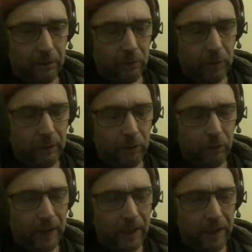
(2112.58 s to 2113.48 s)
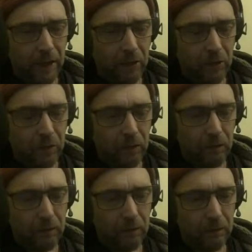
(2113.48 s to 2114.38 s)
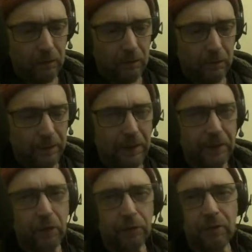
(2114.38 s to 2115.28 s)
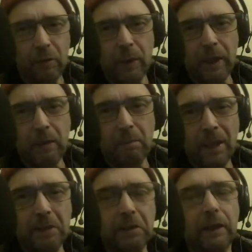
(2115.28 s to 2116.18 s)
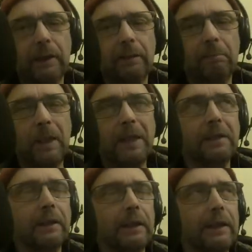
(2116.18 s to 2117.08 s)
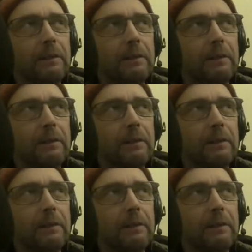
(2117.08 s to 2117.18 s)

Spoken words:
we are now in this country. We are now basically.